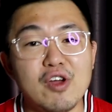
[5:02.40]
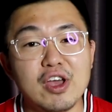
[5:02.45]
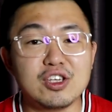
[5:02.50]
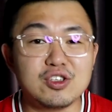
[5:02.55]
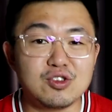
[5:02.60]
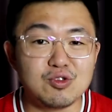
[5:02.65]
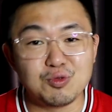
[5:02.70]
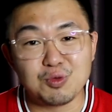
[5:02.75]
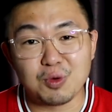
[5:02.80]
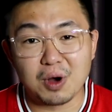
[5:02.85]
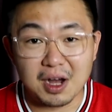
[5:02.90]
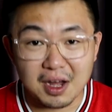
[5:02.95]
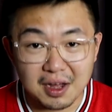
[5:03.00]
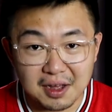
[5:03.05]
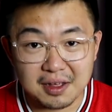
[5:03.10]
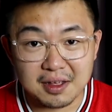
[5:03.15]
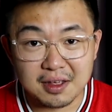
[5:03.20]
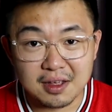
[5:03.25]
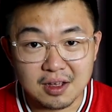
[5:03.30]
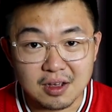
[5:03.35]
raised you,
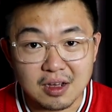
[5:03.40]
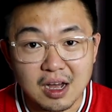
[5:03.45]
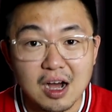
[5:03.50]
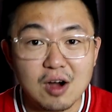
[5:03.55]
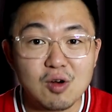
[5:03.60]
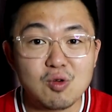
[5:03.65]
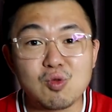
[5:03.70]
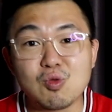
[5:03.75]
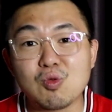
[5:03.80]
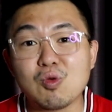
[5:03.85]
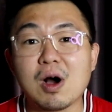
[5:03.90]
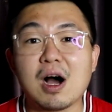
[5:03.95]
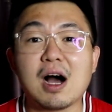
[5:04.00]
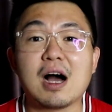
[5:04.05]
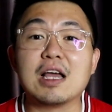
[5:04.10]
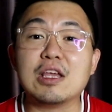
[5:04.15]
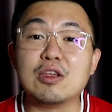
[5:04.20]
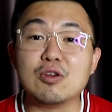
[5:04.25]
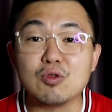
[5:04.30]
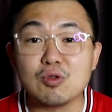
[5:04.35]
who
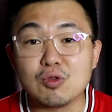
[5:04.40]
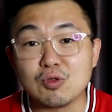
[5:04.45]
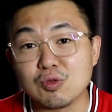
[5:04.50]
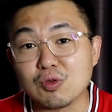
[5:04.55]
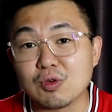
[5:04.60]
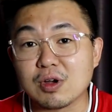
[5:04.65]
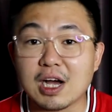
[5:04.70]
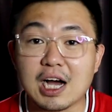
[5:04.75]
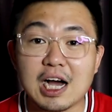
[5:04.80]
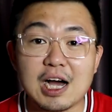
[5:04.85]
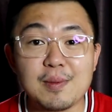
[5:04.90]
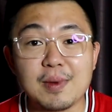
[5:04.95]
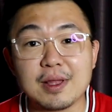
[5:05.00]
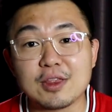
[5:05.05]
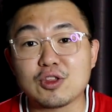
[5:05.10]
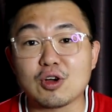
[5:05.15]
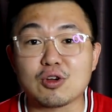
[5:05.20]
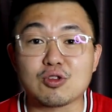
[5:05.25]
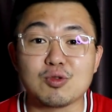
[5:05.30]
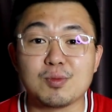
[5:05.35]
are you to come
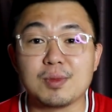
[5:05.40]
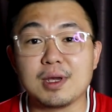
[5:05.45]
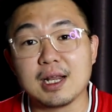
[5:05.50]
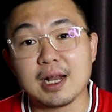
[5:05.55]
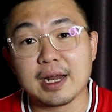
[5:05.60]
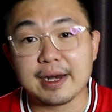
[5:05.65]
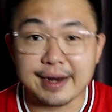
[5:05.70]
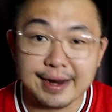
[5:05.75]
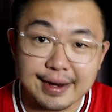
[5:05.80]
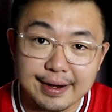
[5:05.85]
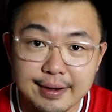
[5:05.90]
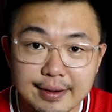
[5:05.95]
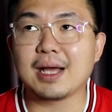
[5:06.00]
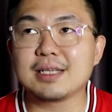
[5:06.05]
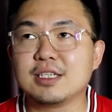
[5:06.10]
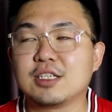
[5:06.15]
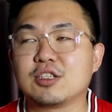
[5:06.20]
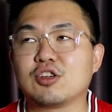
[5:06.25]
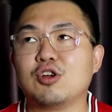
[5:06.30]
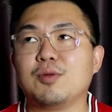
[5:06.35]
and talk to me like that?
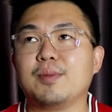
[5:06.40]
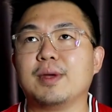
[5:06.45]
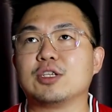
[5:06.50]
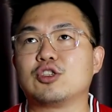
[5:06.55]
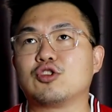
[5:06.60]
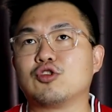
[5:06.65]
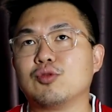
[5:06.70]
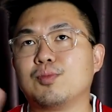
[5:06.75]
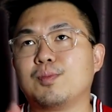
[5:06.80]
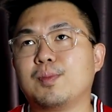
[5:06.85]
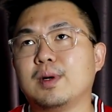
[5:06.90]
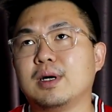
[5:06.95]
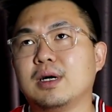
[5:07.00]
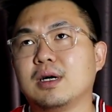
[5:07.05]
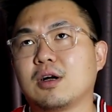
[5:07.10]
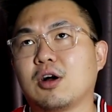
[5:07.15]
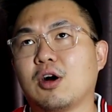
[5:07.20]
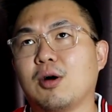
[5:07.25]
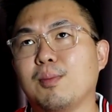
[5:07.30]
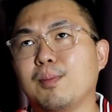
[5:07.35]
Plus, it's going to be
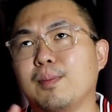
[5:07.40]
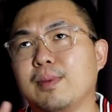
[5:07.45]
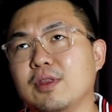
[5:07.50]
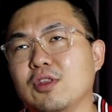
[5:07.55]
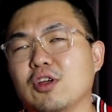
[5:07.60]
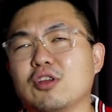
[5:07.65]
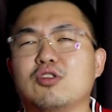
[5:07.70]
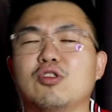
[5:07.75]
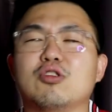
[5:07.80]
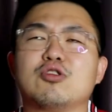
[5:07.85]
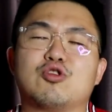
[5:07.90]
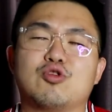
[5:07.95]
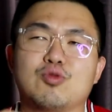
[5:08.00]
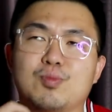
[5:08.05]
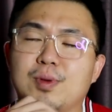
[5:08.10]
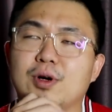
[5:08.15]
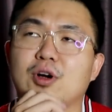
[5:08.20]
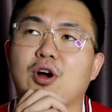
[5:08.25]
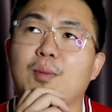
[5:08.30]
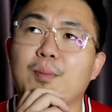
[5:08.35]
a not
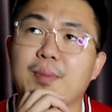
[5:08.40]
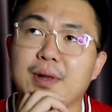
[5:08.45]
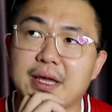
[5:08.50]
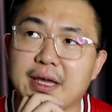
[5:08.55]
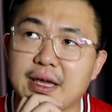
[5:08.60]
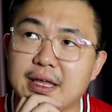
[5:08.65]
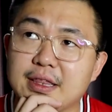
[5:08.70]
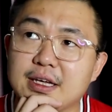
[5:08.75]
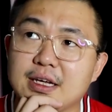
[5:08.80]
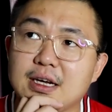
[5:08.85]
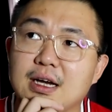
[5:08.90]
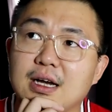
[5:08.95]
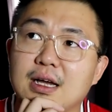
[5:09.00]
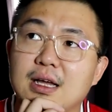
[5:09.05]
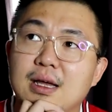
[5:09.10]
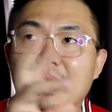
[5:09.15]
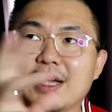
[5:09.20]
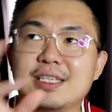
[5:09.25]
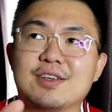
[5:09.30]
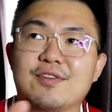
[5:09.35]
super complicated,
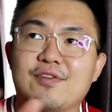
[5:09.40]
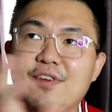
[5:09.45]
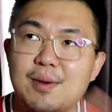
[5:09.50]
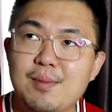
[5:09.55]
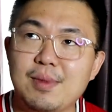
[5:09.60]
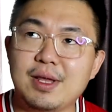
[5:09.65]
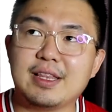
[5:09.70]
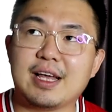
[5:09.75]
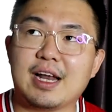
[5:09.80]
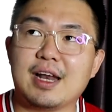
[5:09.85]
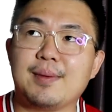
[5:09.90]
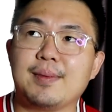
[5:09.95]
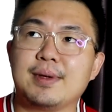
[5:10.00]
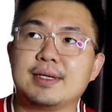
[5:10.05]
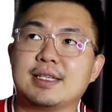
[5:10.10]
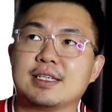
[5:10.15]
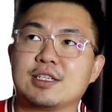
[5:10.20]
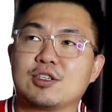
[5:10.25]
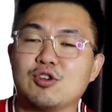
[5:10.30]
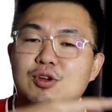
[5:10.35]
but it's the family
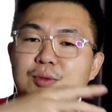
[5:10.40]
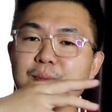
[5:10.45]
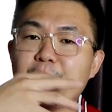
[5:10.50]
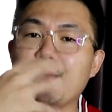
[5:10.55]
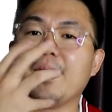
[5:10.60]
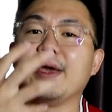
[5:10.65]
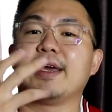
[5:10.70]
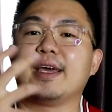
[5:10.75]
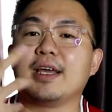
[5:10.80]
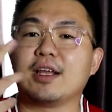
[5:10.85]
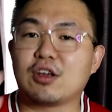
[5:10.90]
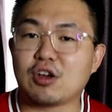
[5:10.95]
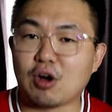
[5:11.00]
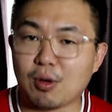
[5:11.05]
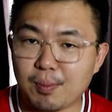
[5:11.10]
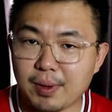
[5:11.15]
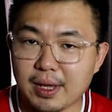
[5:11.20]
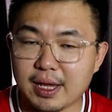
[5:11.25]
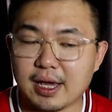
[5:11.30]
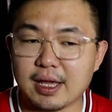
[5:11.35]
dynamics that's going to make it
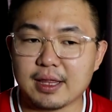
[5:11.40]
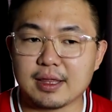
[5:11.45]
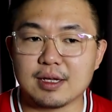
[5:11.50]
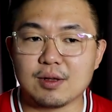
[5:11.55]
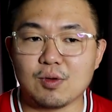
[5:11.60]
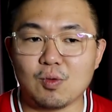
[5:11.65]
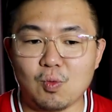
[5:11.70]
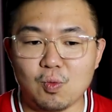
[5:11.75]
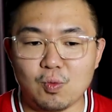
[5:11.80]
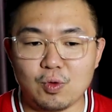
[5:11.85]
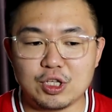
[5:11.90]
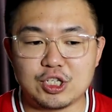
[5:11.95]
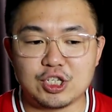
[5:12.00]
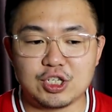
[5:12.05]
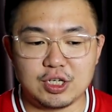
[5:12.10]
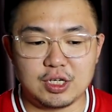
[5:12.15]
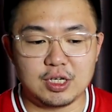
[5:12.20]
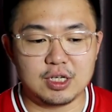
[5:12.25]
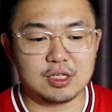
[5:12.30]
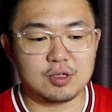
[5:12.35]
complicated,
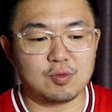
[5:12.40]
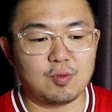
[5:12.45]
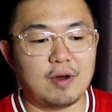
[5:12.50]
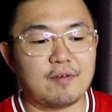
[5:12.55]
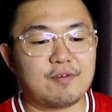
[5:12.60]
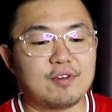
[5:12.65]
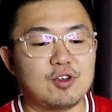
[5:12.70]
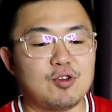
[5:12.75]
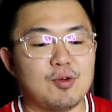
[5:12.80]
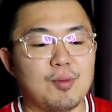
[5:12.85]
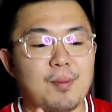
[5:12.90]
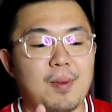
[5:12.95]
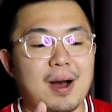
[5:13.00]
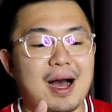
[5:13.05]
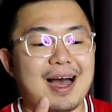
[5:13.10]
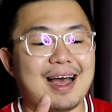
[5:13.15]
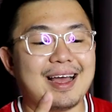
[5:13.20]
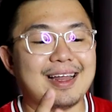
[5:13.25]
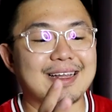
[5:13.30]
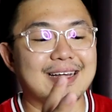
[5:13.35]
which is after you
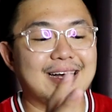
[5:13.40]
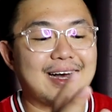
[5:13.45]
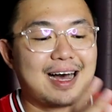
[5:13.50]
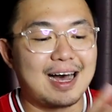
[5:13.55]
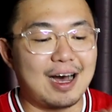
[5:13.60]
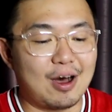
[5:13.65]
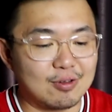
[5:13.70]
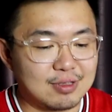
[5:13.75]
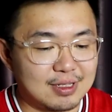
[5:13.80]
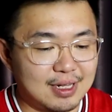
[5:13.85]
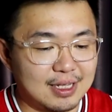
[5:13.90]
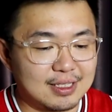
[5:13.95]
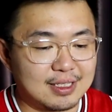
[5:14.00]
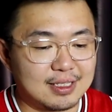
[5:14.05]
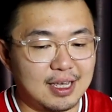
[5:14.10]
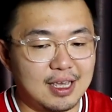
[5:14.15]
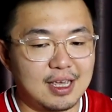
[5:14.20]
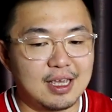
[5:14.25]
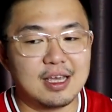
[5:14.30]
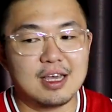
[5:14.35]
buy the house, let's
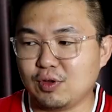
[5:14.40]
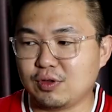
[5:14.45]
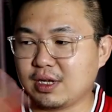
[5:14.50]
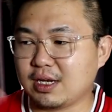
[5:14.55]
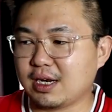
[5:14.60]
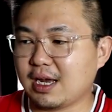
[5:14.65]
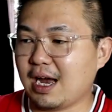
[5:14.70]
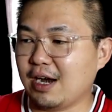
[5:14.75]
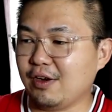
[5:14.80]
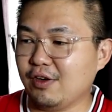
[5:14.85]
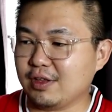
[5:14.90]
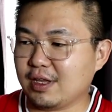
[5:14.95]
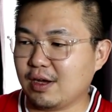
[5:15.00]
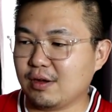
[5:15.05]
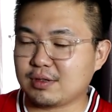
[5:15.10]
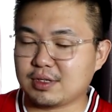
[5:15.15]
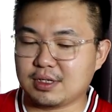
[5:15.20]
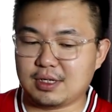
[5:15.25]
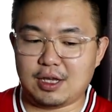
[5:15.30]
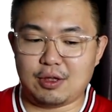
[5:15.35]
say you take the
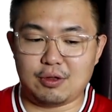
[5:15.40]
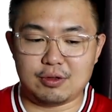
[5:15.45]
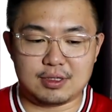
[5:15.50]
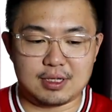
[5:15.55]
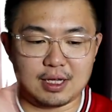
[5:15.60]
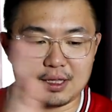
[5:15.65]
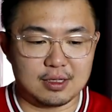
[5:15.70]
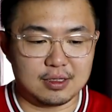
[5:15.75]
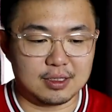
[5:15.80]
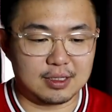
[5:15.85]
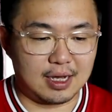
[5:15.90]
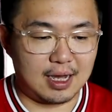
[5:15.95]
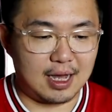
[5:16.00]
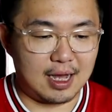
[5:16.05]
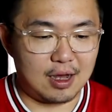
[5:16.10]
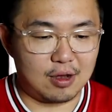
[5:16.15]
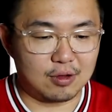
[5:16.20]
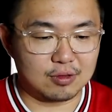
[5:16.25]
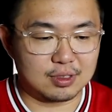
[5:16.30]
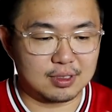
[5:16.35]
100,000 and you settle the
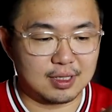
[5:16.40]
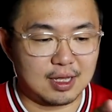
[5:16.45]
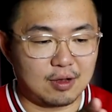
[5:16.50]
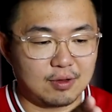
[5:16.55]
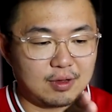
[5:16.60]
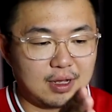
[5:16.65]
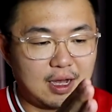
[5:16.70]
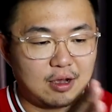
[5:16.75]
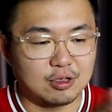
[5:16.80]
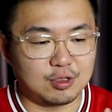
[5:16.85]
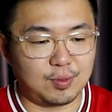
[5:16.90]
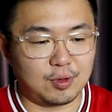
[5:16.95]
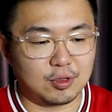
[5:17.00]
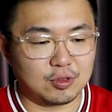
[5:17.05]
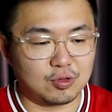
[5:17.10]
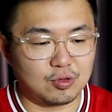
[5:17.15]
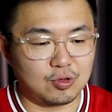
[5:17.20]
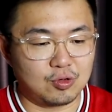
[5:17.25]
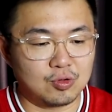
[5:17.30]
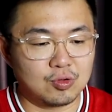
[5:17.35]
house, now the house
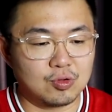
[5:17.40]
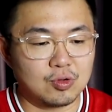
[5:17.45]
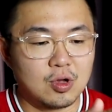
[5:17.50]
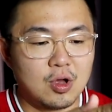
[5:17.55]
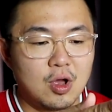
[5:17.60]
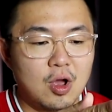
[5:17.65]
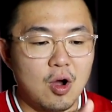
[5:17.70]
belongs to you.